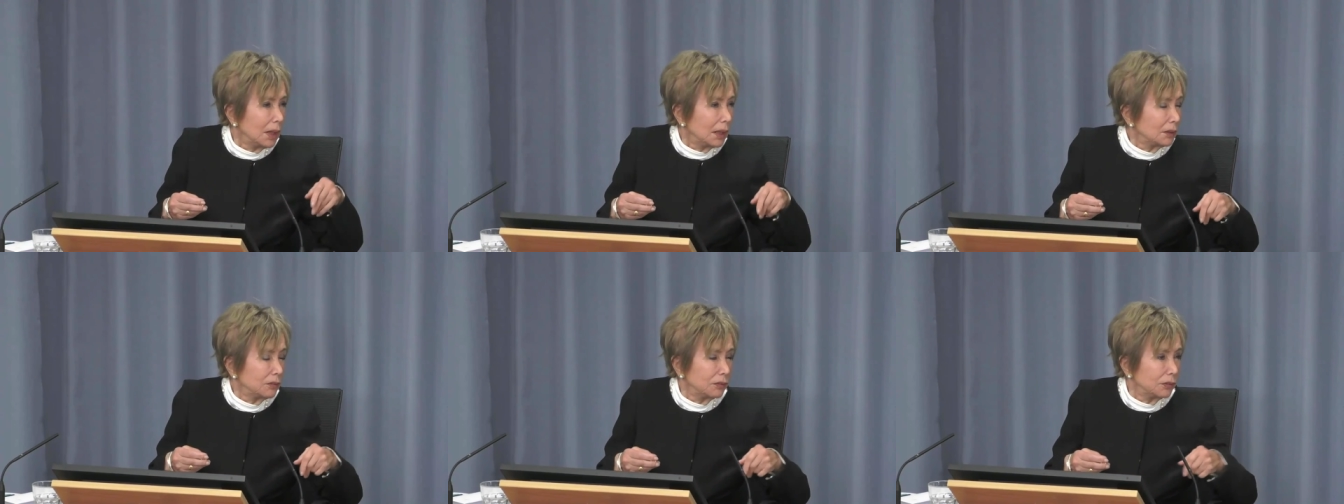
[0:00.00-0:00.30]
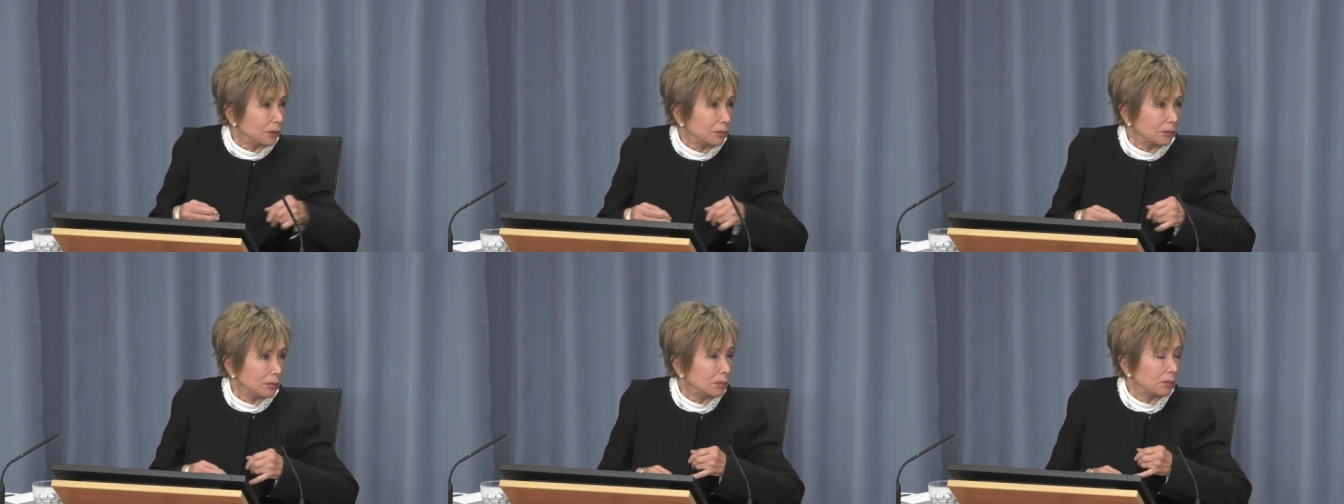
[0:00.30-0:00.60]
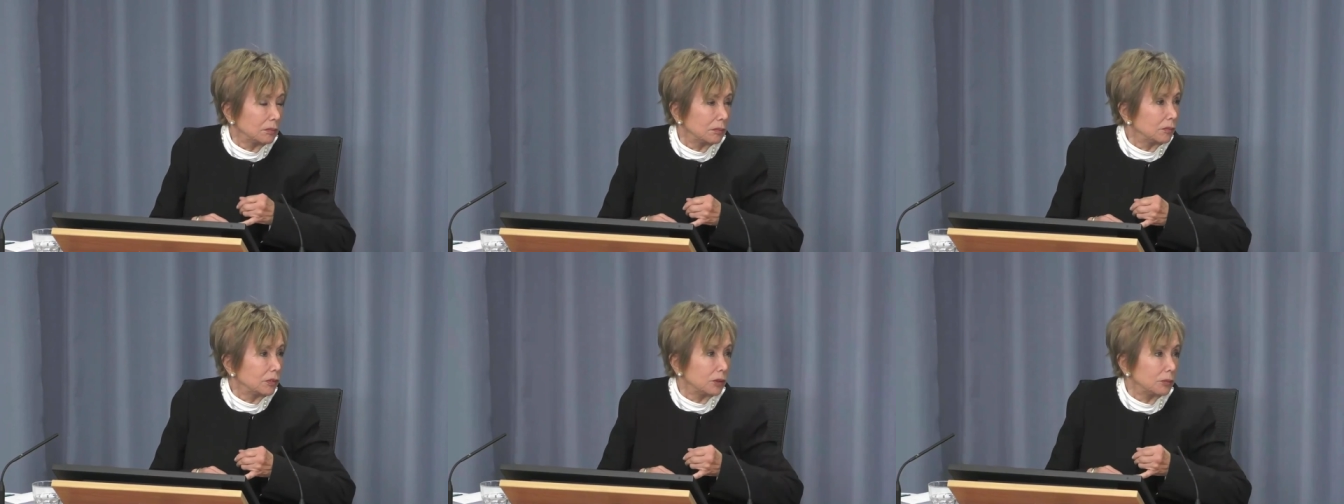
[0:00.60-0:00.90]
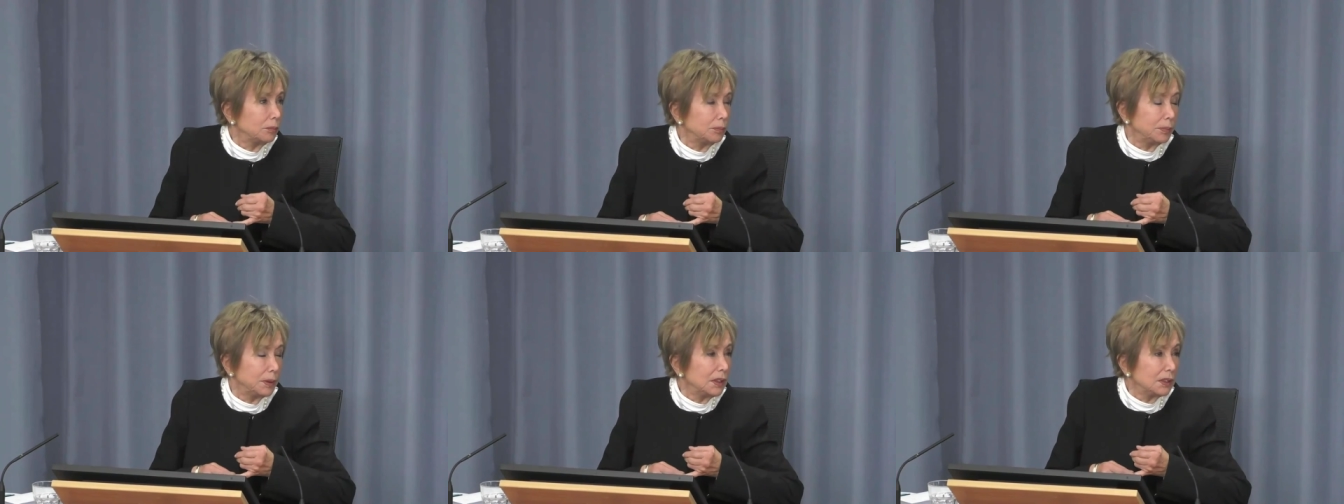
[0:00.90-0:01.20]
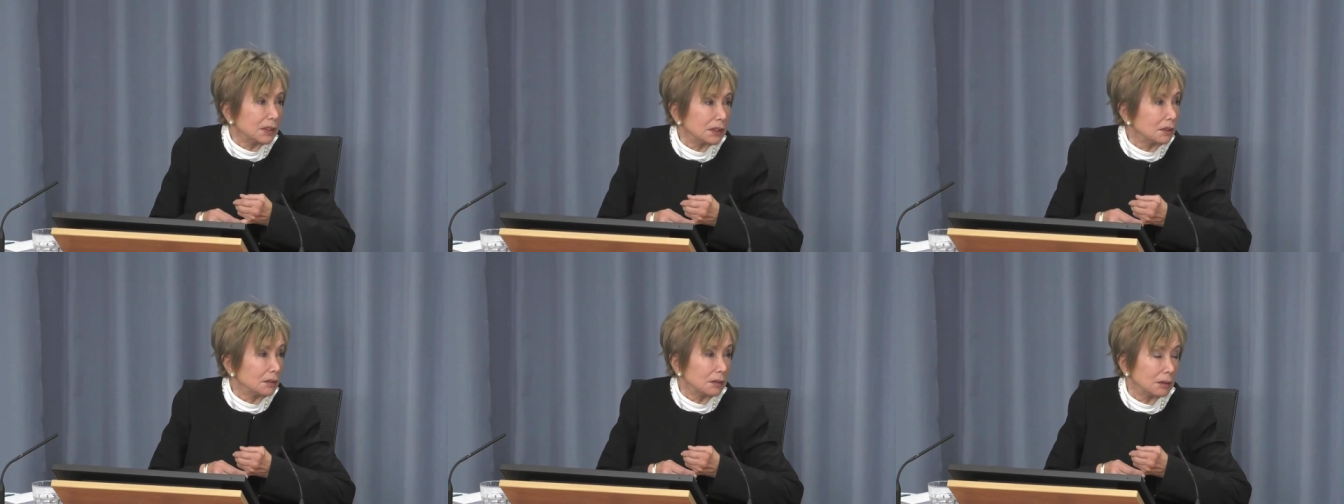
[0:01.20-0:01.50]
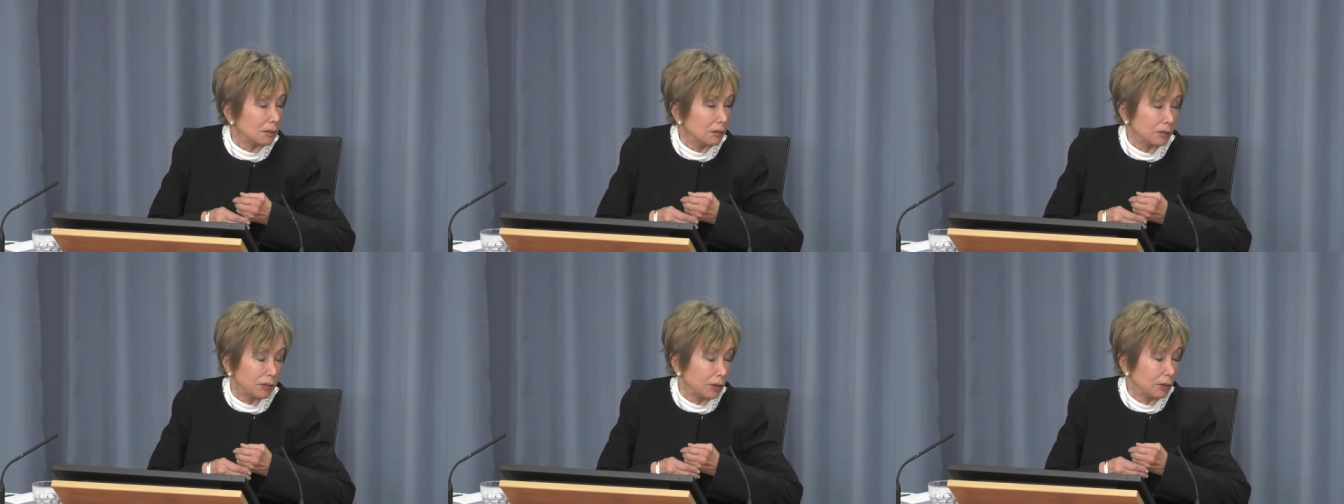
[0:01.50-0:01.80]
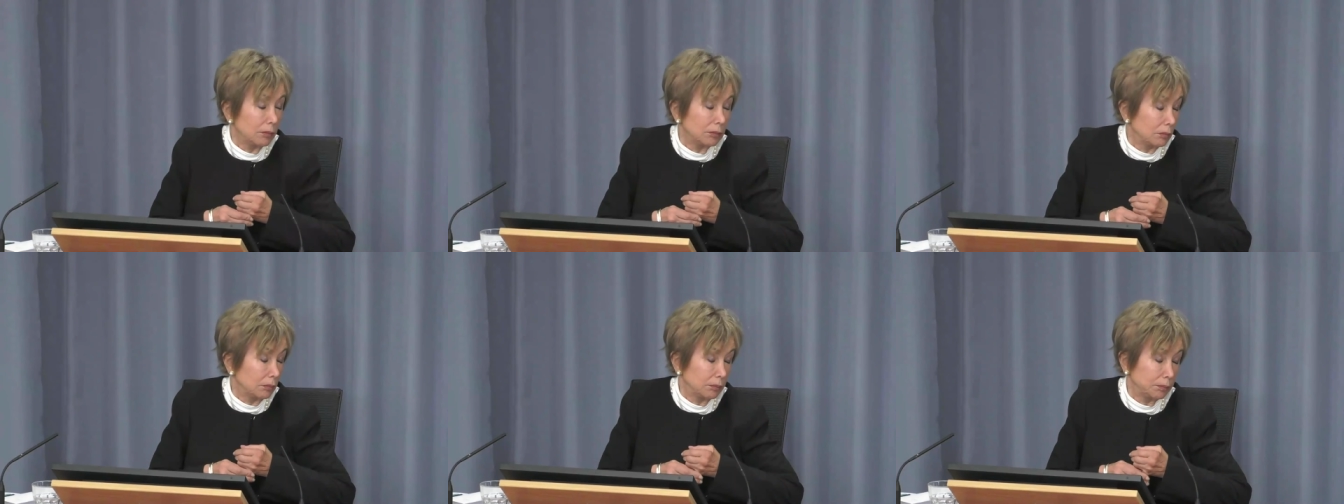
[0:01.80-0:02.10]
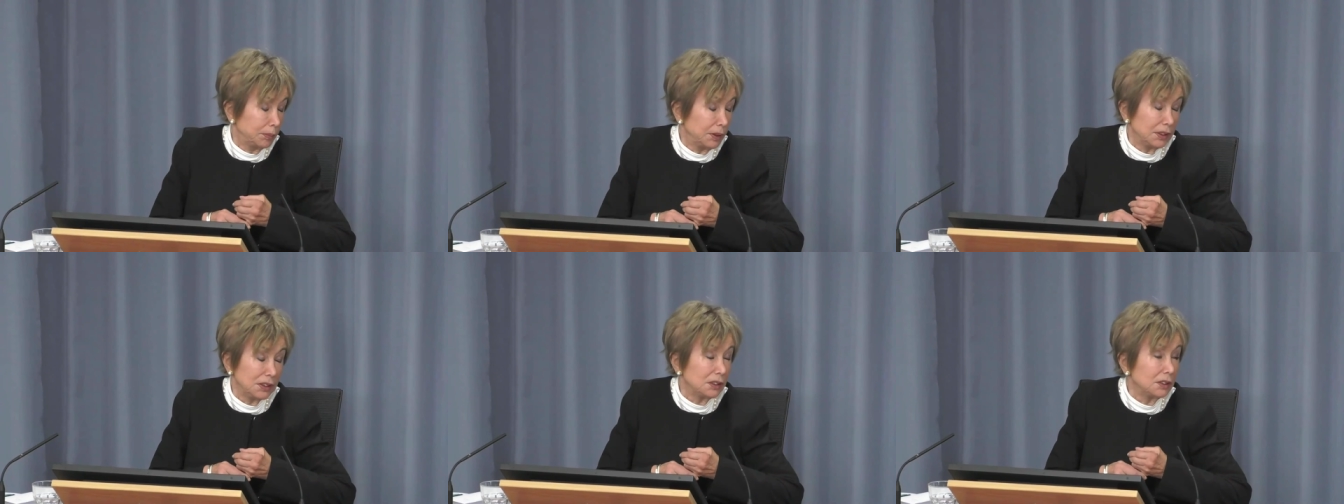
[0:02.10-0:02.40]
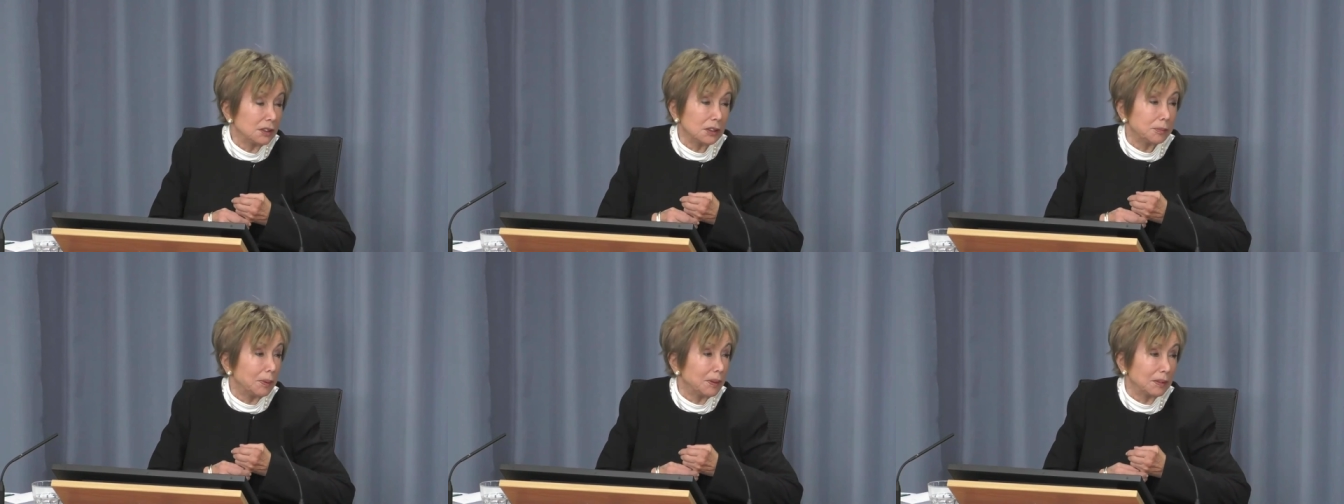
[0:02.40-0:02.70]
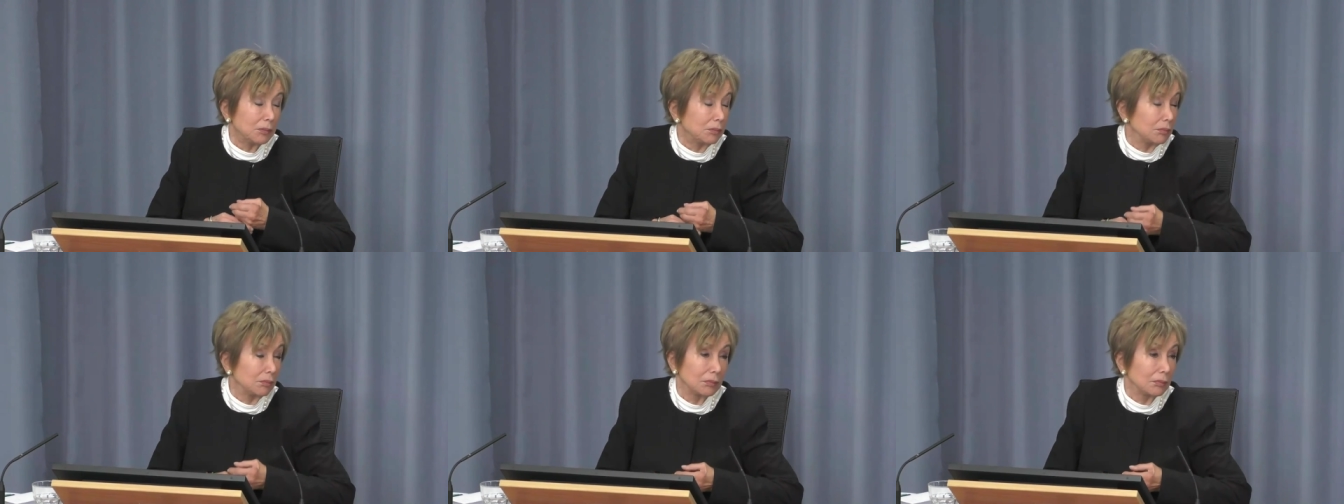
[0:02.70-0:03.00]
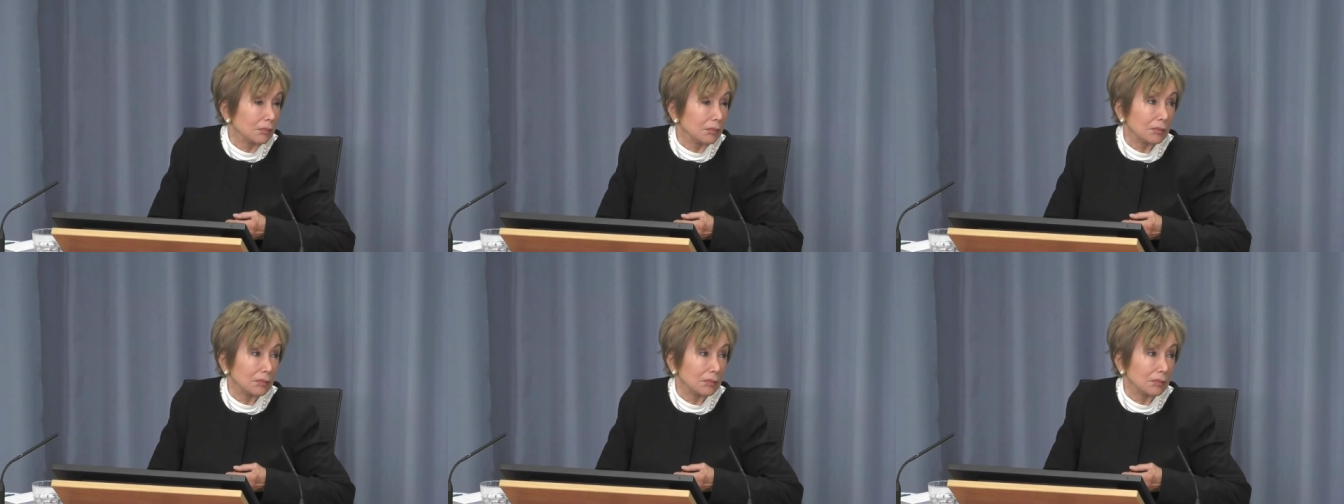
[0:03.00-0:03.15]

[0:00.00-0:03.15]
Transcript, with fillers: blood from from prison from prisons, but